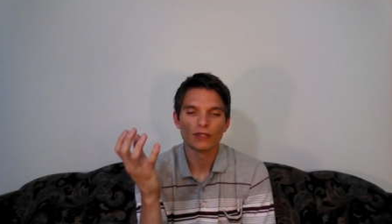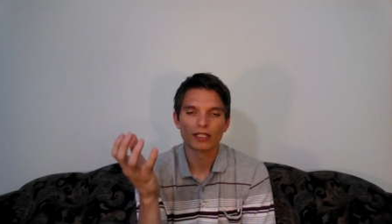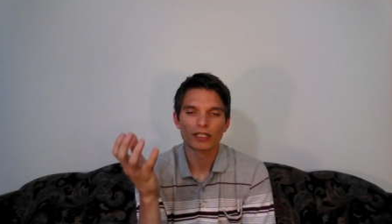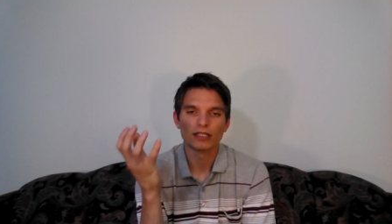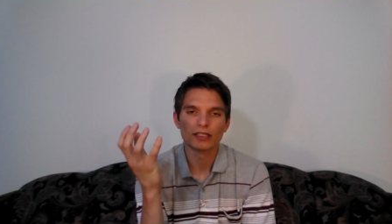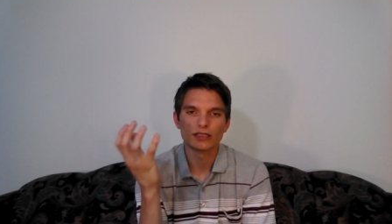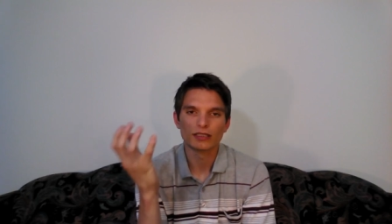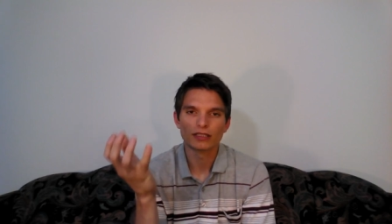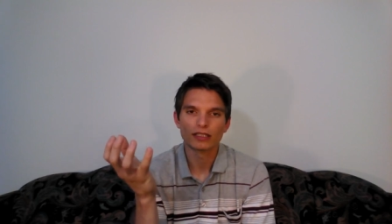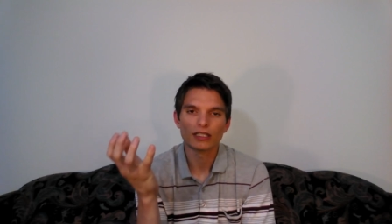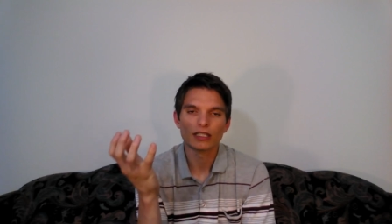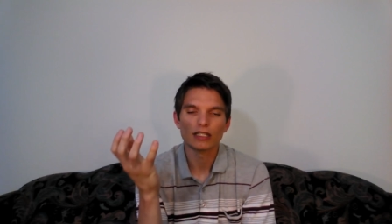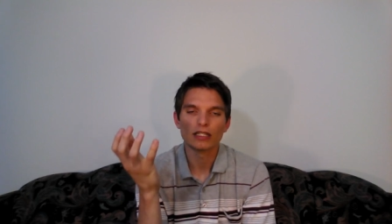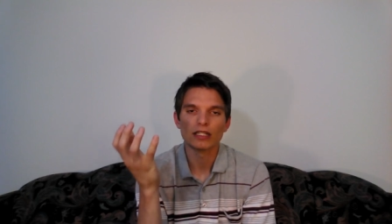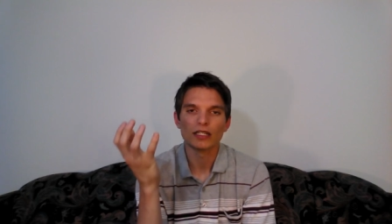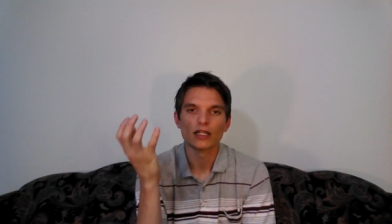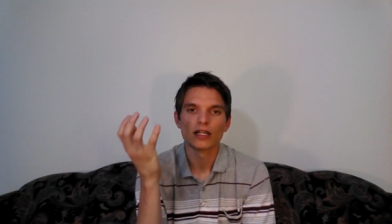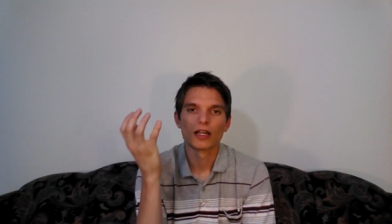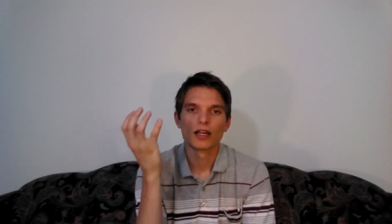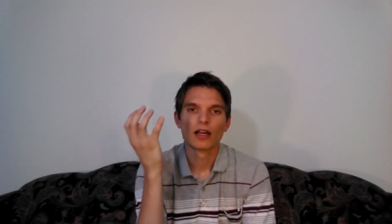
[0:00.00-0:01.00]
can
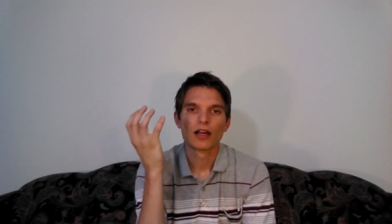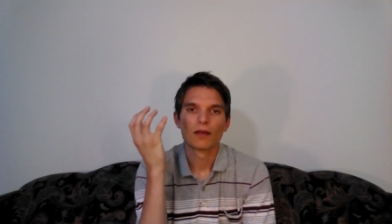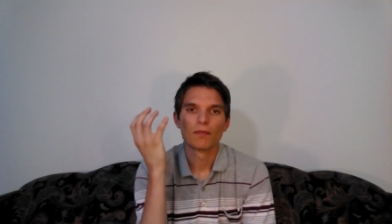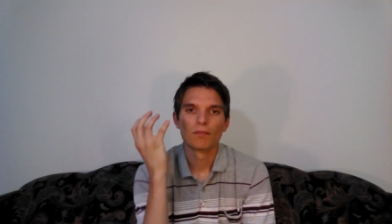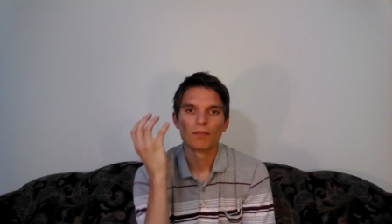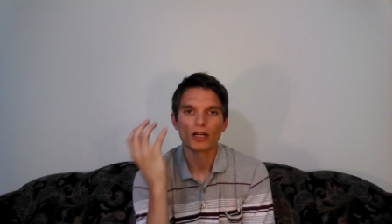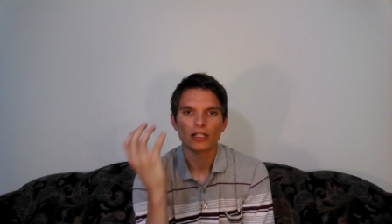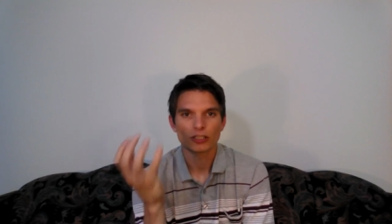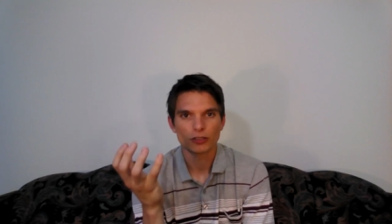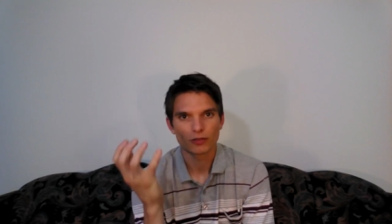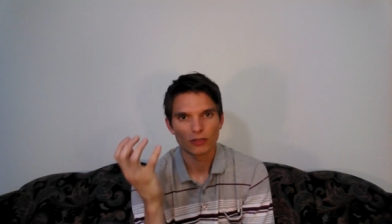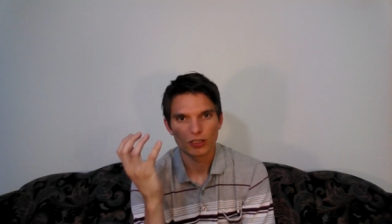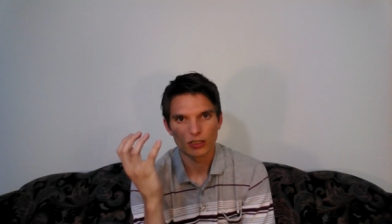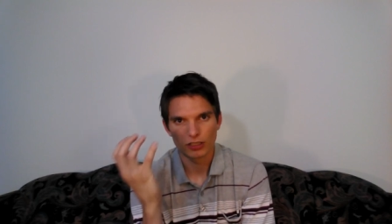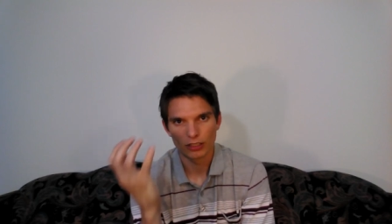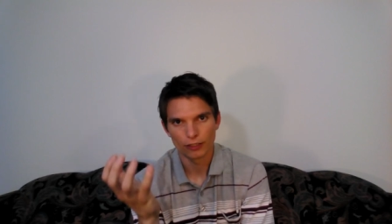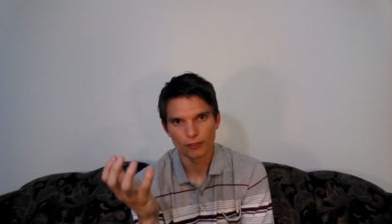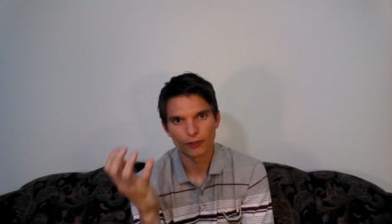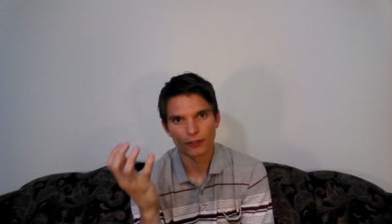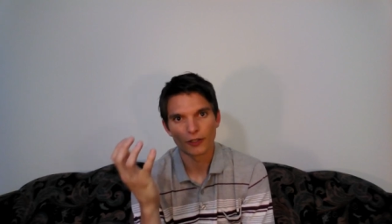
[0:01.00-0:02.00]
see much
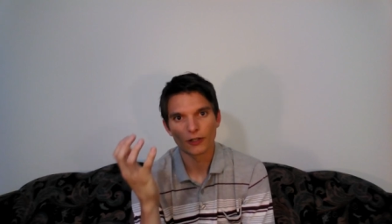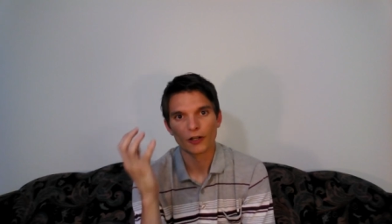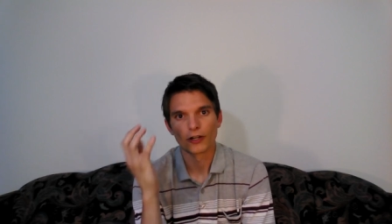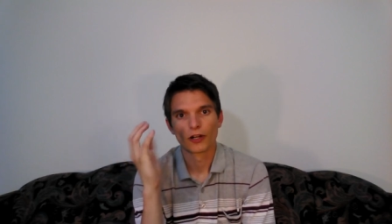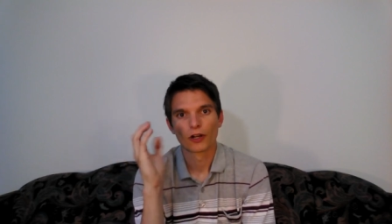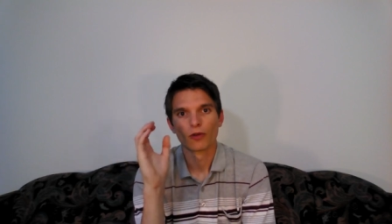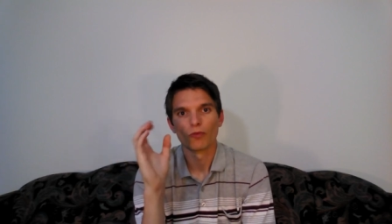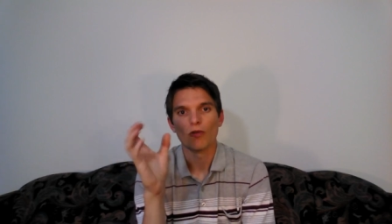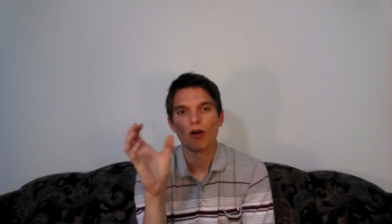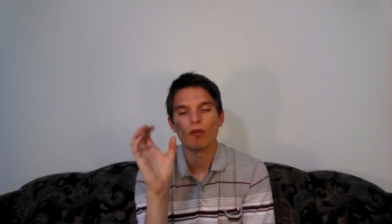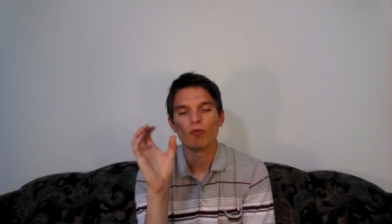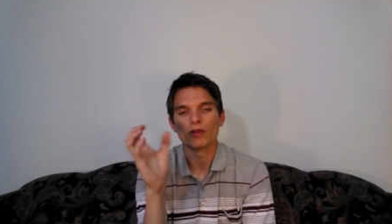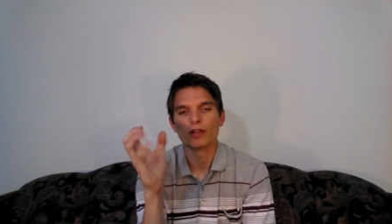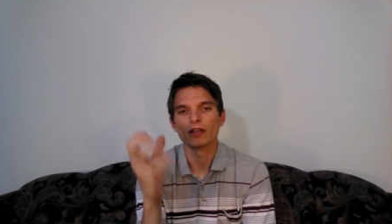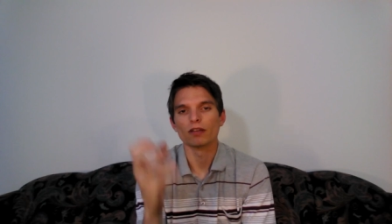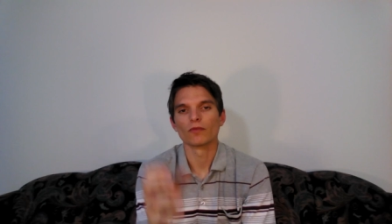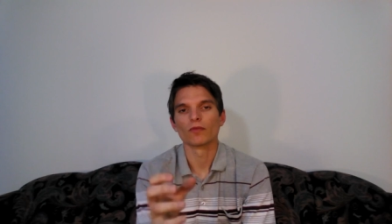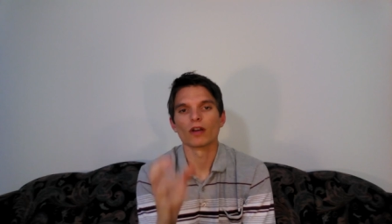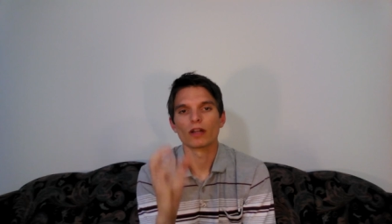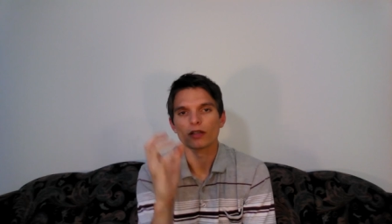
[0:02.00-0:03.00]
clearer what
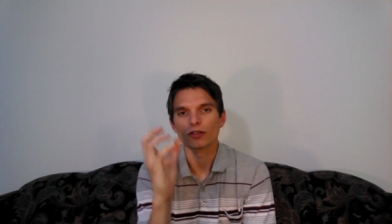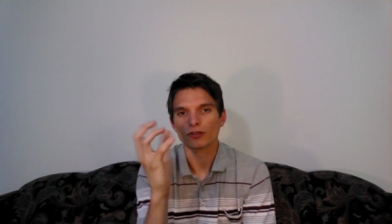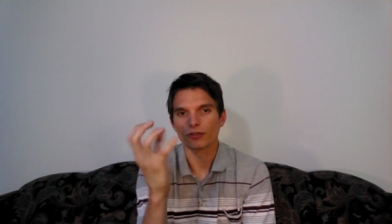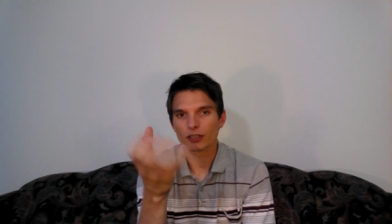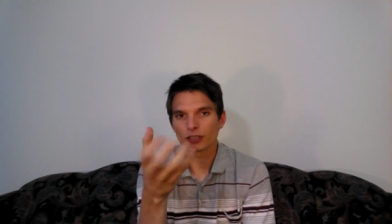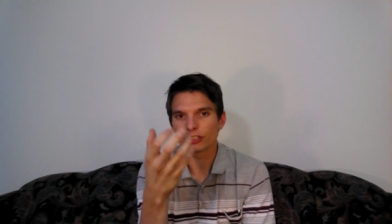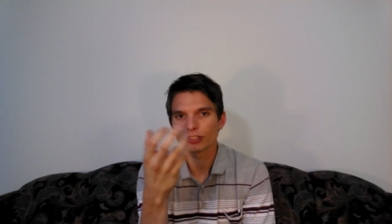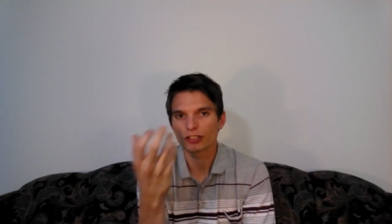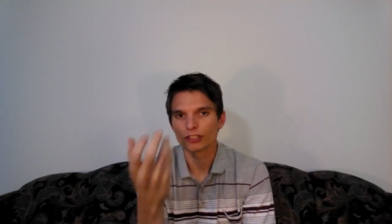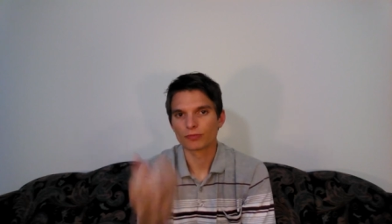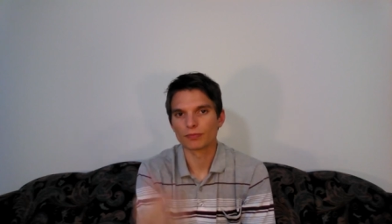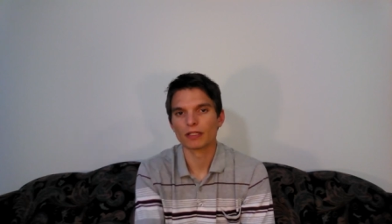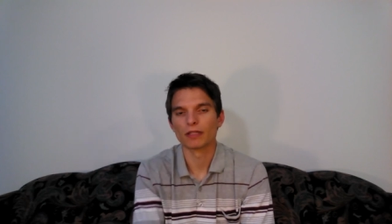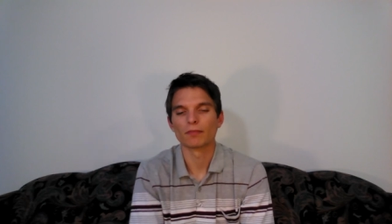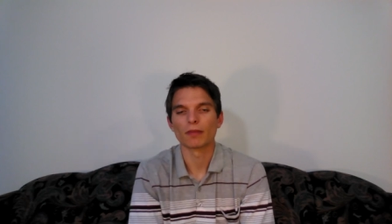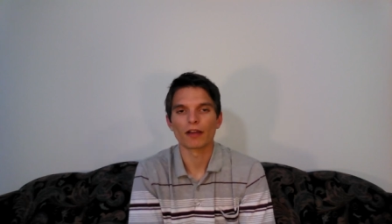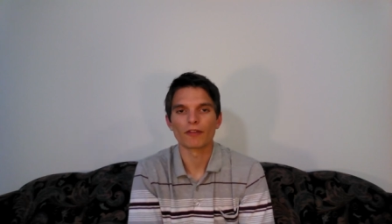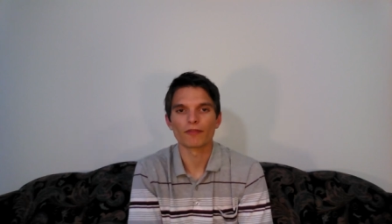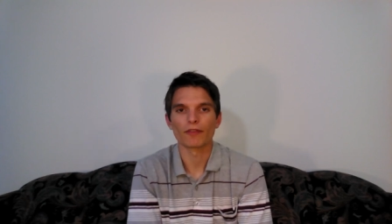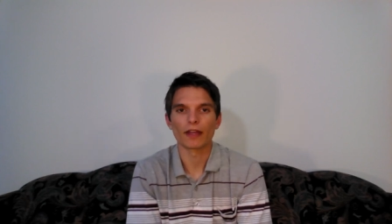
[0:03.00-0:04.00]
we what Christians
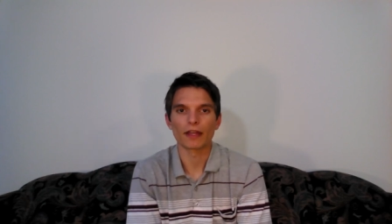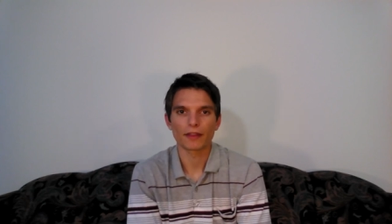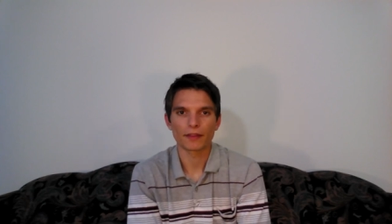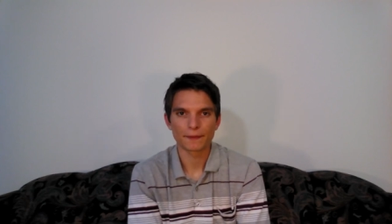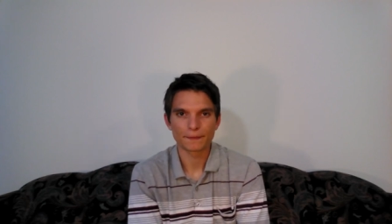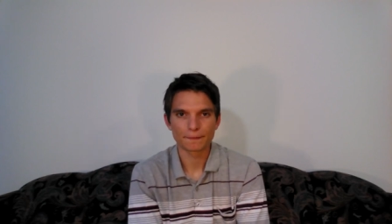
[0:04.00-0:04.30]
mean by faith.